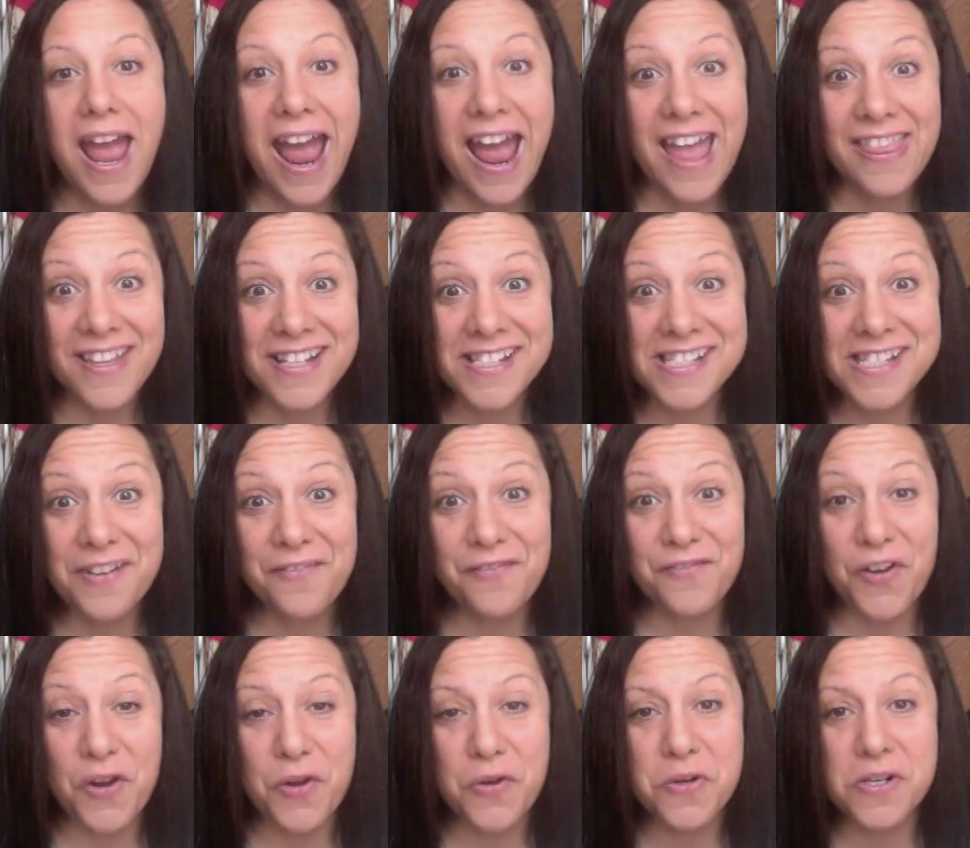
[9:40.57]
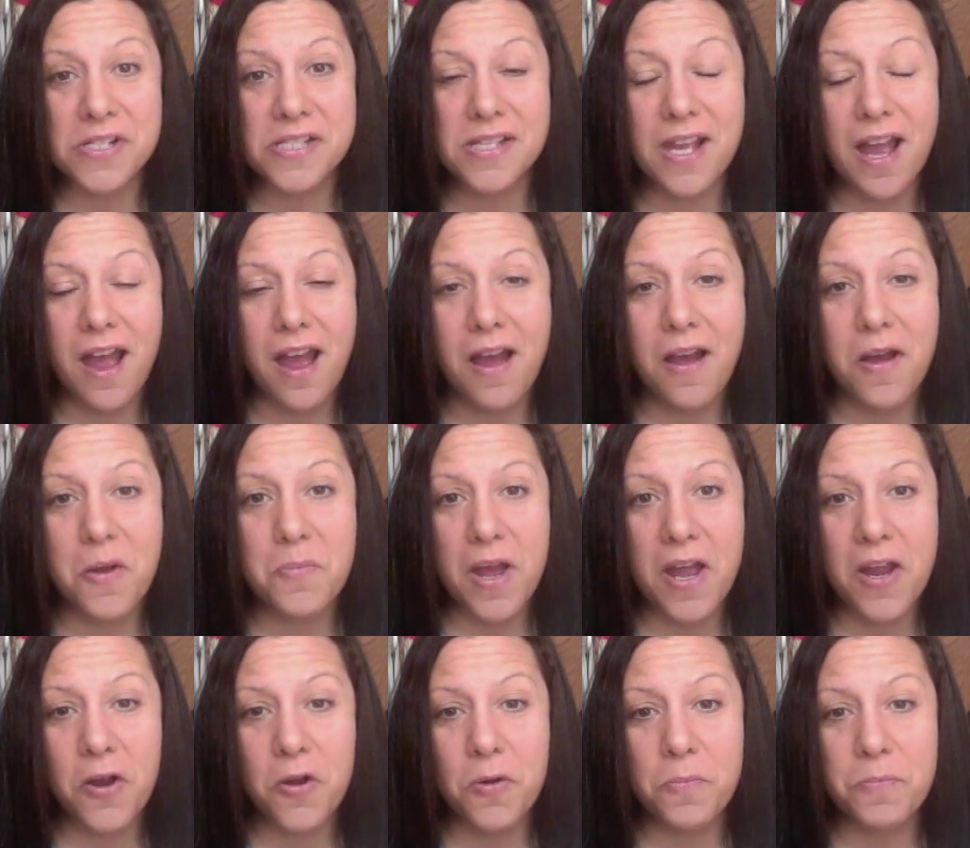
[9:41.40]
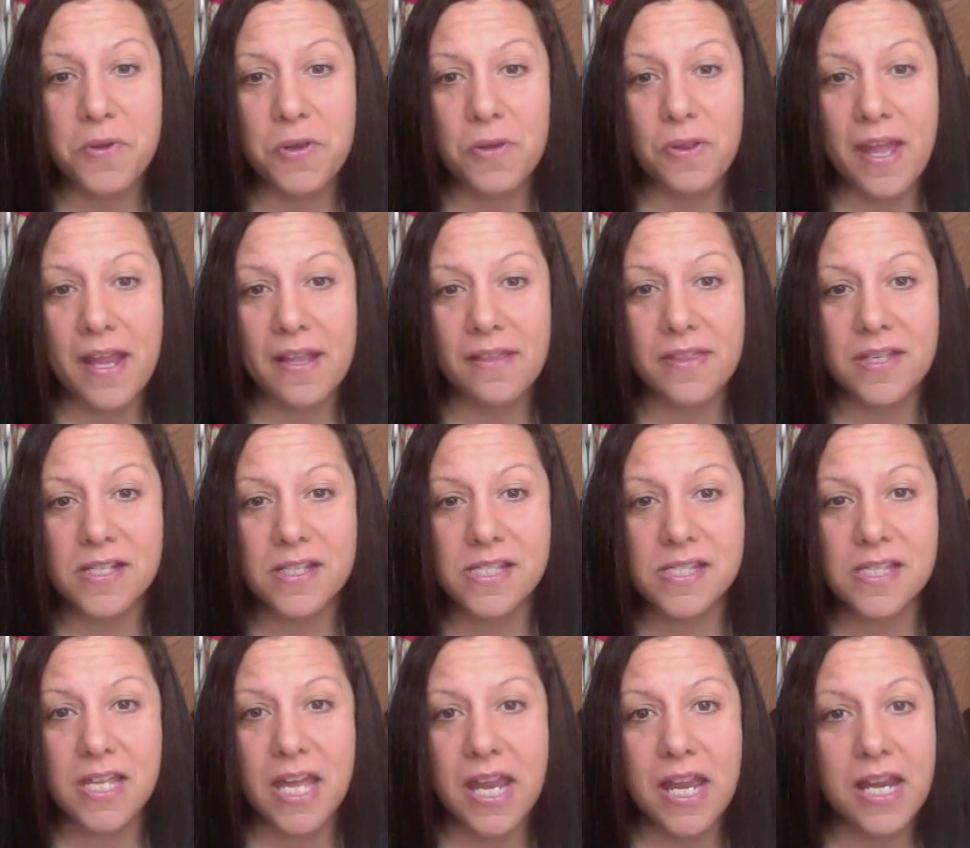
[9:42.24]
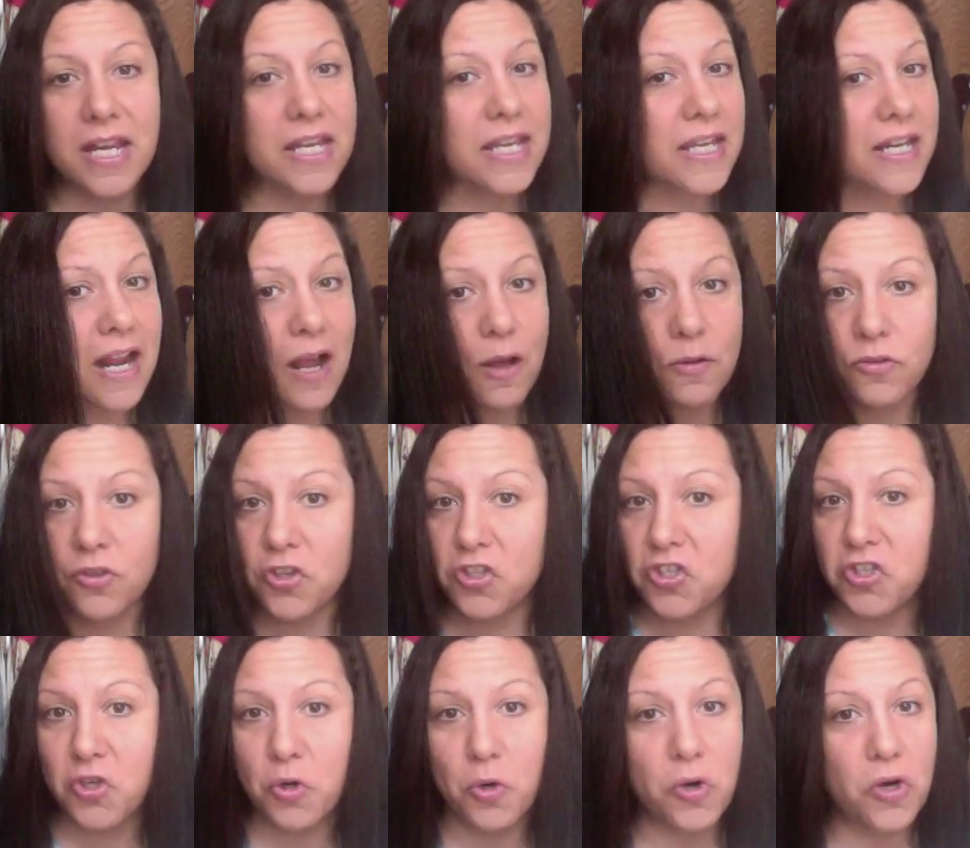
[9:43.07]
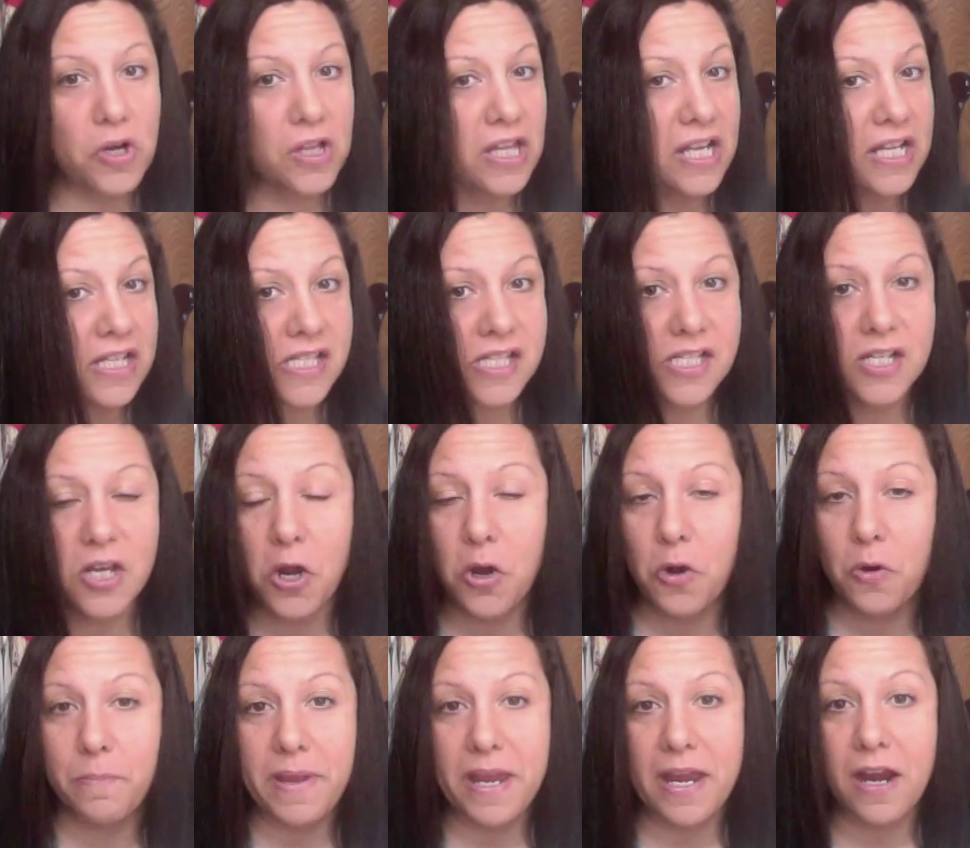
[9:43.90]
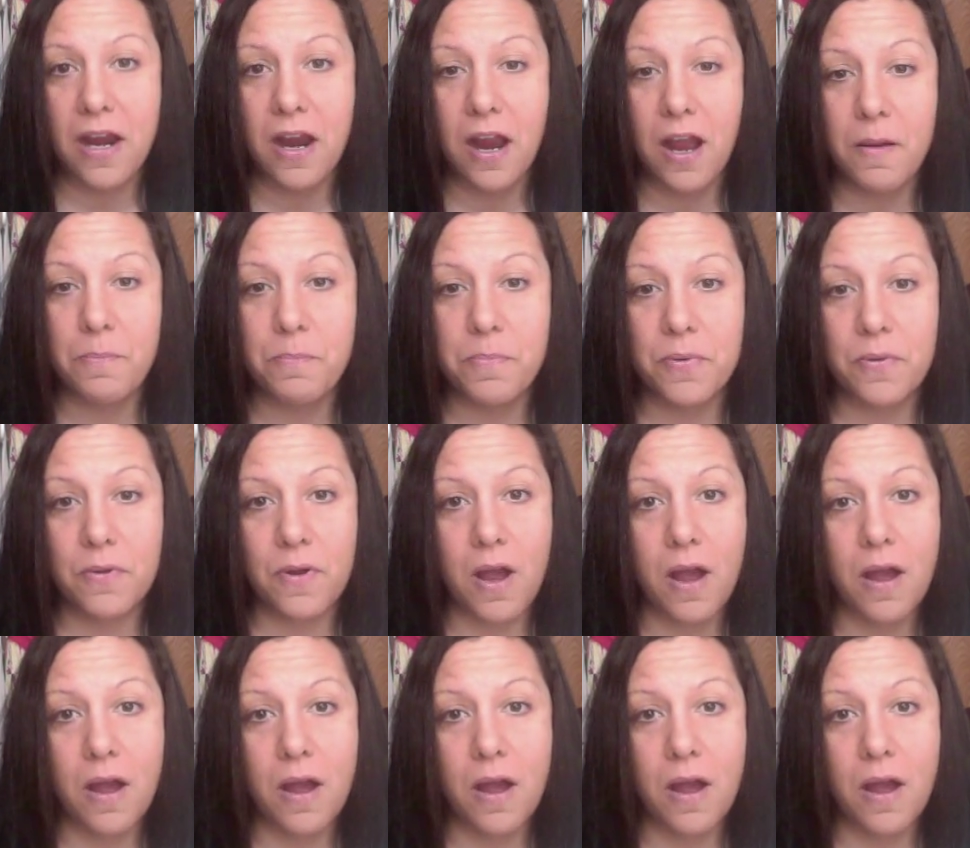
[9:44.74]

And that's it, folks. I hope you like this, like, get out the door, let's go makeup